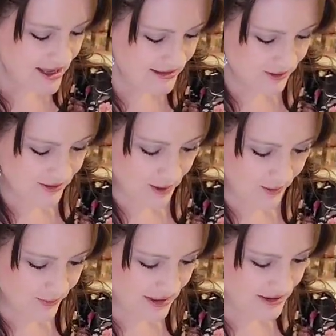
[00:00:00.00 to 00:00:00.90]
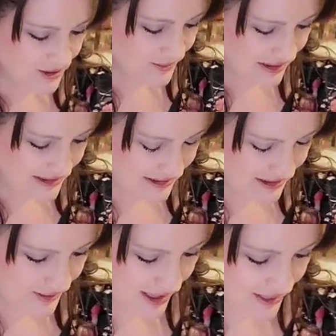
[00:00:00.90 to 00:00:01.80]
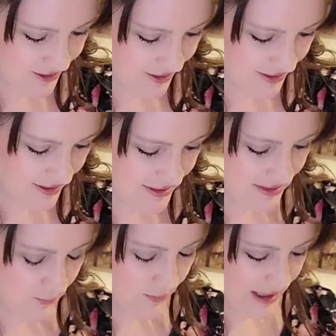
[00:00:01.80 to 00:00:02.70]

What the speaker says: So now I want to mix together 1